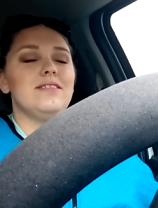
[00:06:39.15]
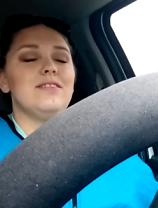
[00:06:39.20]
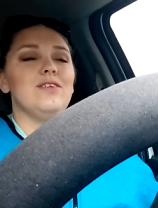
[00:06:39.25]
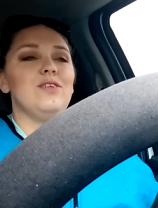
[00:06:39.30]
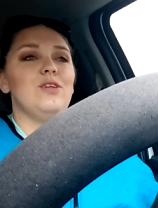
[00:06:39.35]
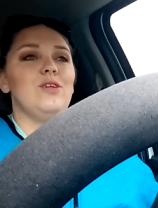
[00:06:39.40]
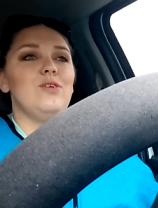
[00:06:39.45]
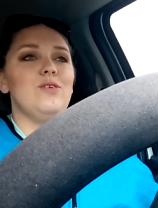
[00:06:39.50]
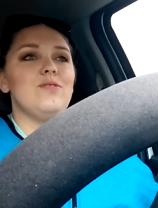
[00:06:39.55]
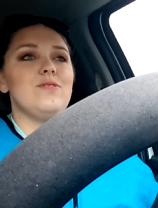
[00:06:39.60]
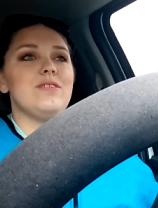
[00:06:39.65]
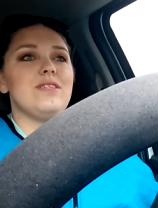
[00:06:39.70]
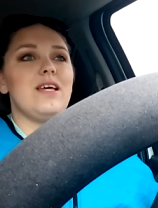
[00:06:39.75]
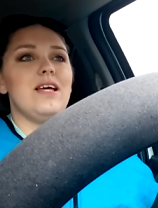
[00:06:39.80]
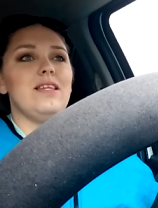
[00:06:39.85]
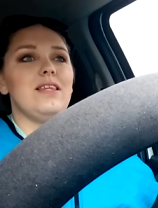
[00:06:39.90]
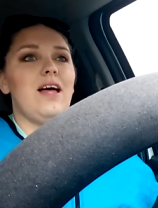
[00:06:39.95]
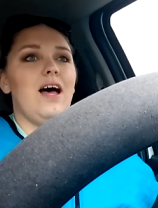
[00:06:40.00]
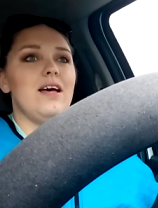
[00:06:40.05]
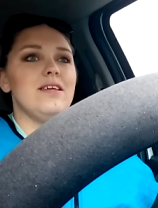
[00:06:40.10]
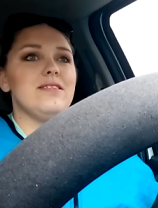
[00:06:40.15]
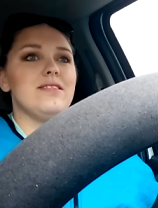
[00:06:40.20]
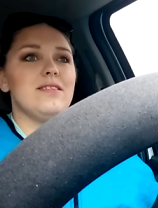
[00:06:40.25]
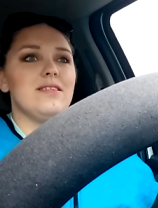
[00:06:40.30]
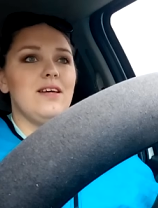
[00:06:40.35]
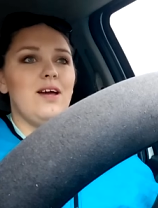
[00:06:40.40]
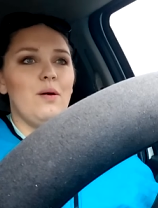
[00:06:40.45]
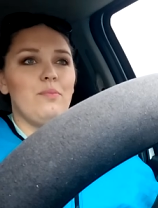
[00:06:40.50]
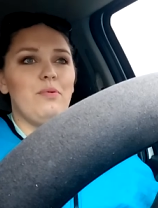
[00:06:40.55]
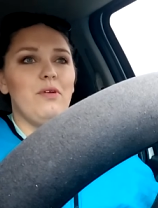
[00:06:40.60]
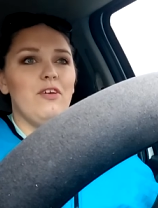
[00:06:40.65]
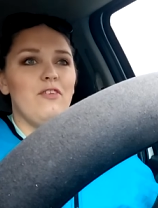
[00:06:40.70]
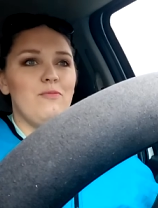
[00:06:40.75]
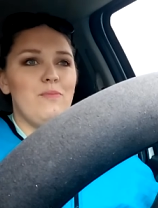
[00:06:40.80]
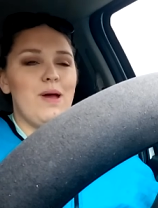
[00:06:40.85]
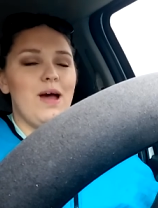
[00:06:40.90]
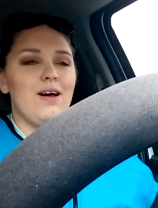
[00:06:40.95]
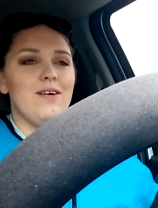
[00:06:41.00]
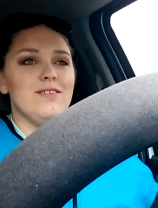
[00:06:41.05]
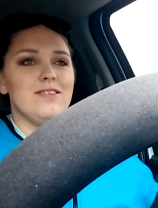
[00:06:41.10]
to lose that last couple of
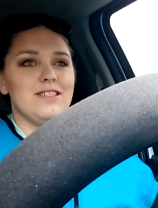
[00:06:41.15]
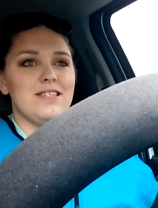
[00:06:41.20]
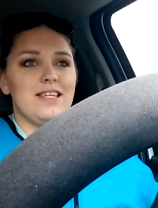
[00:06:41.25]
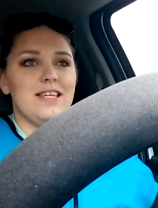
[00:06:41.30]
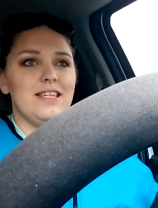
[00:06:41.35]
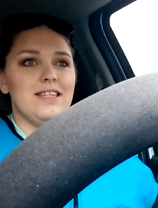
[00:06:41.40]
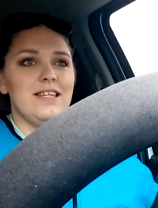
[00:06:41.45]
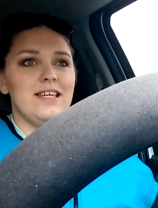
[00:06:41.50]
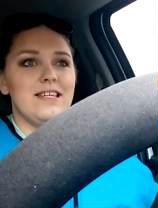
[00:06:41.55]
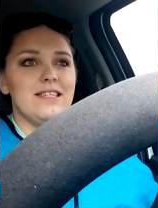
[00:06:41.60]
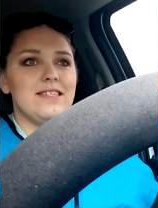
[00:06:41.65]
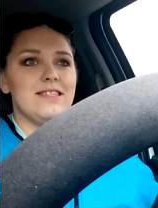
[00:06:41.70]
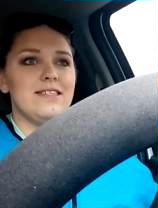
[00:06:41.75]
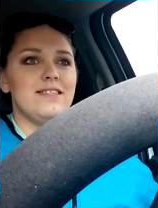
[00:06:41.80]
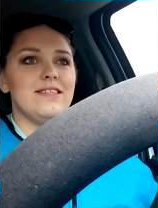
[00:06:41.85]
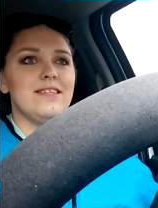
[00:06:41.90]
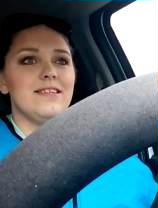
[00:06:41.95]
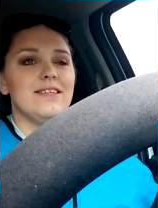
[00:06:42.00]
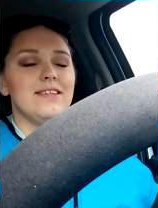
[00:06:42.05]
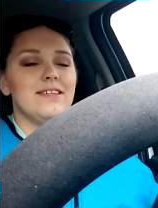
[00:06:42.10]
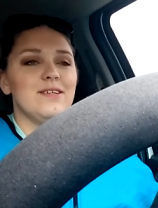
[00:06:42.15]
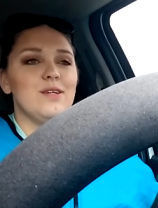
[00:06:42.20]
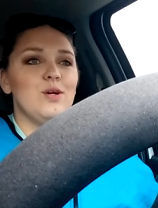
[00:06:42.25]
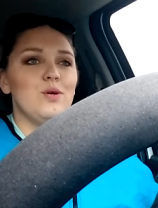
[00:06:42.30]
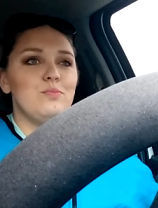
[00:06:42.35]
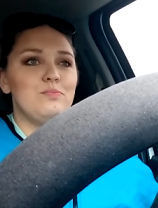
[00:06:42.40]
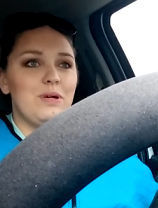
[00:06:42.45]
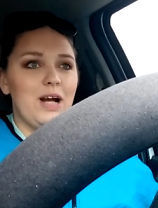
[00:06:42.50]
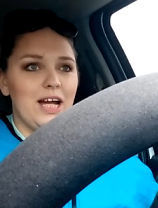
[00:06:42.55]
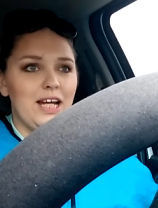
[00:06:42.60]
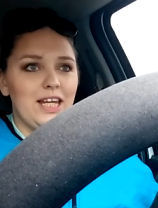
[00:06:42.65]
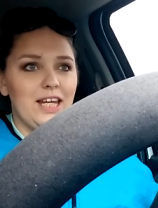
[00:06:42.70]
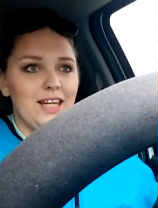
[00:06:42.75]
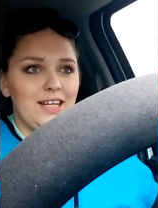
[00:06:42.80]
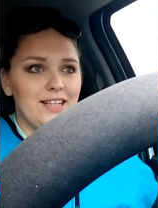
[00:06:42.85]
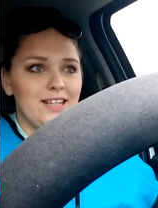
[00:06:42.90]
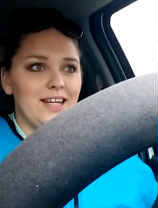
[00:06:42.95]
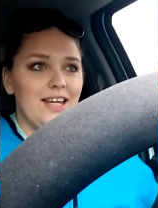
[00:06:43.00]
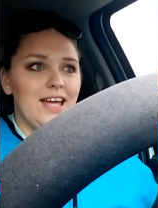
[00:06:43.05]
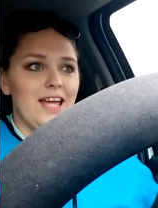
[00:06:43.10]
pounds in this
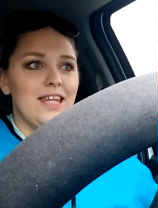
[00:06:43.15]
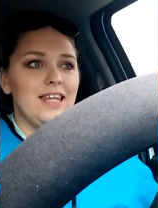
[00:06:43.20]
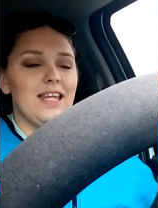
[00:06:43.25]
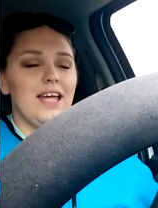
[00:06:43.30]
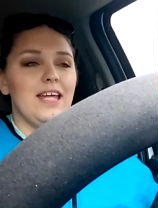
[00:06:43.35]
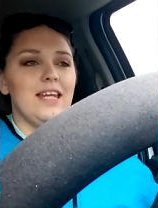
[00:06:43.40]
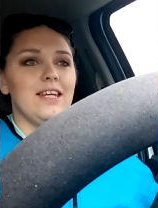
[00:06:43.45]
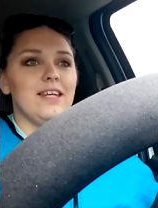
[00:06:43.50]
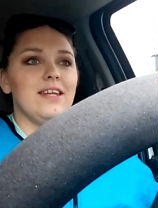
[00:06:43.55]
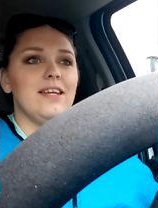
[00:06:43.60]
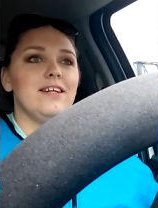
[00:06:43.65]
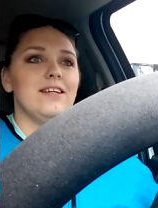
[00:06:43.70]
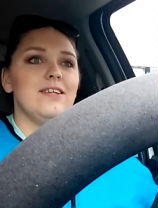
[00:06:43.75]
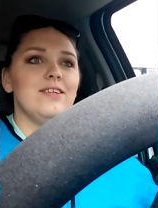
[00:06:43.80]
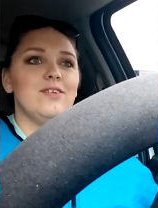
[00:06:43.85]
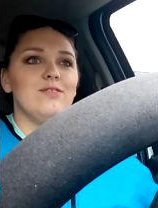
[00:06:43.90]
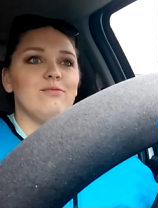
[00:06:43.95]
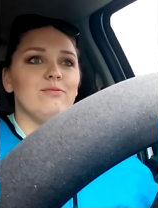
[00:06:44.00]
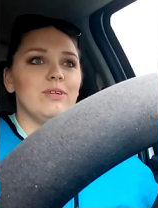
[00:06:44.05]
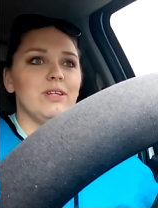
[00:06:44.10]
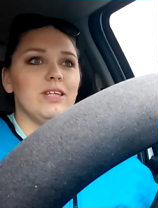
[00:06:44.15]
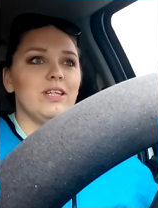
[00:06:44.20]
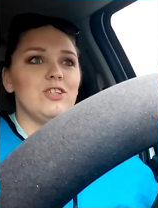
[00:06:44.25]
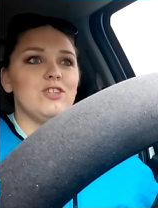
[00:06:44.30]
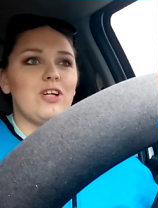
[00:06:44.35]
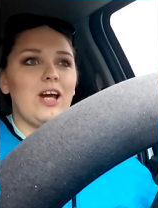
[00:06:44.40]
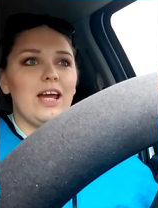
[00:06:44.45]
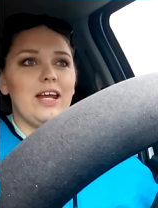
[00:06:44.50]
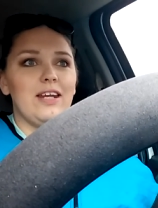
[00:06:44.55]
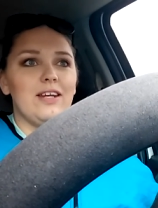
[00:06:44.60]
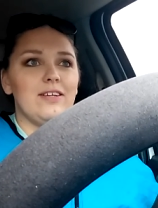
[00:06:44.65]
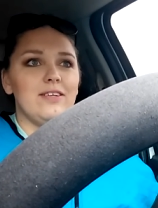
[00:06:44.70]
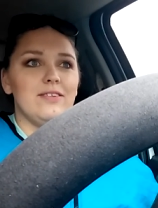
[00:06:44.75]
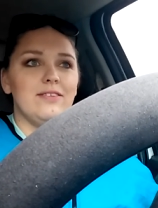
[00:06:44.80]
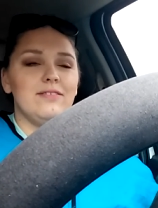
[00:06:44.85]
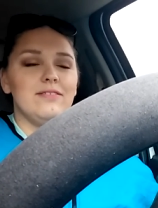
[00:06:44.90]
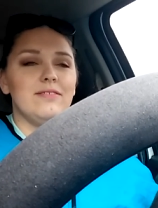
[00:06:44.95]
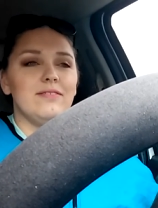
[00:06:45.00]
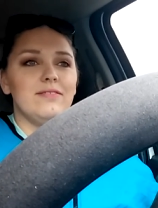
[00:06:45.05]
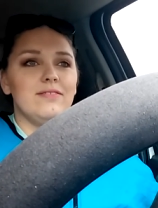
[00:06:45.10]
bracket, and then really try to
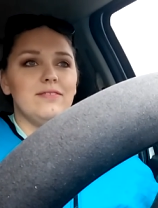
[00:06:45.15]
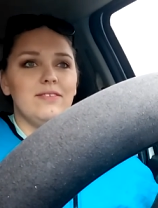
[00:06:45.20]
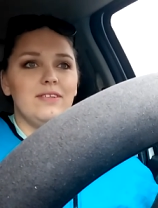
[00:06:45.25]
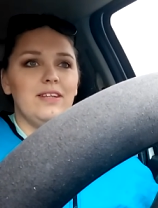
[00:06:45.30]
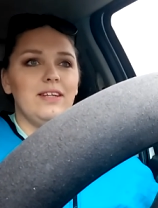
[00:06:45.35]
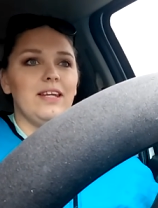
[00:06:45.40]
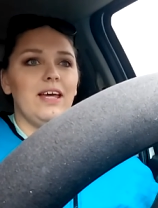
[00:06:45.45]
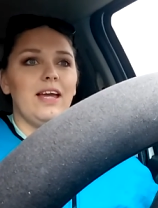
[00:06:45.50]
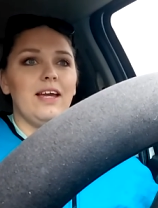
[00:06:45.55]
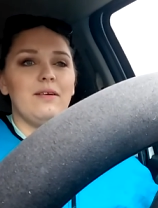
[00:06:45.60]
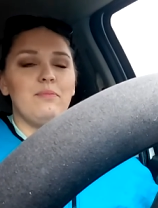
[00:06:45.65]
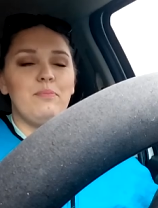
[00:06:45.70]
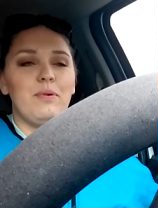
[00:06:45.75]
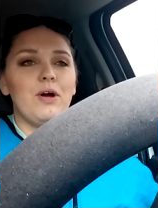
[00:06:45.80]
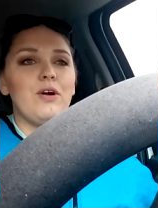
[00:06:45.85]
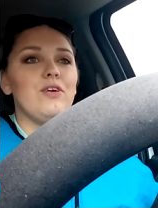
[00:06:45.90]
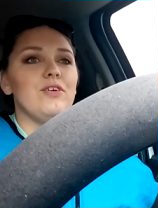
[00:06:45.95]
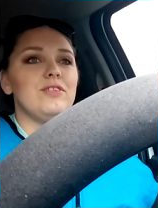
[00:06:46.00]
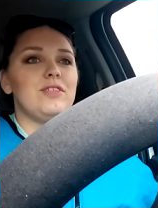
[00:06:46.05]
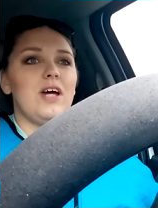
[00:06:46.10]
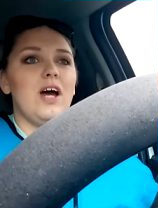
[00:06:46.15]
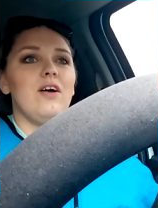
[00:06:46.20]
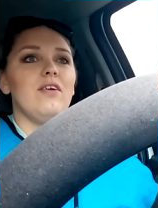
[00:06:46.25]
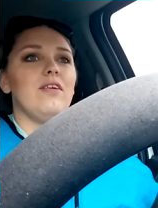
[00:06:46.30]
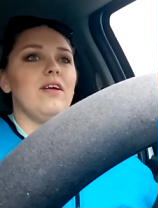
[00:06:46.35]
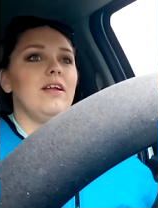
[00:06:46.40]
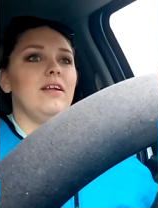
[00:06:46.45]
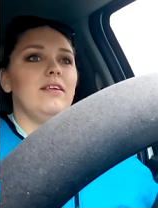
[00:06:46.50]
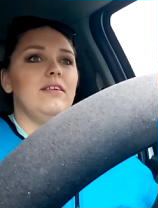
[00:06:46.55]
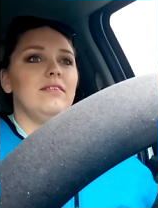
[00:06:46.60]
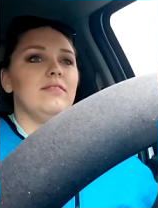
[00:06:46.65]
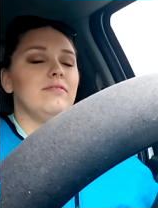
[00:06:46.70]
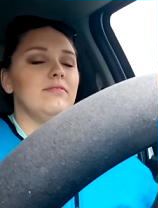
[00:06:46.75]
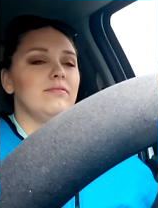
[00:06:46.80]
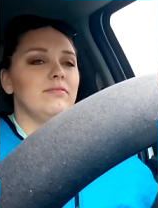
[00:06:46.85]
like buckle down and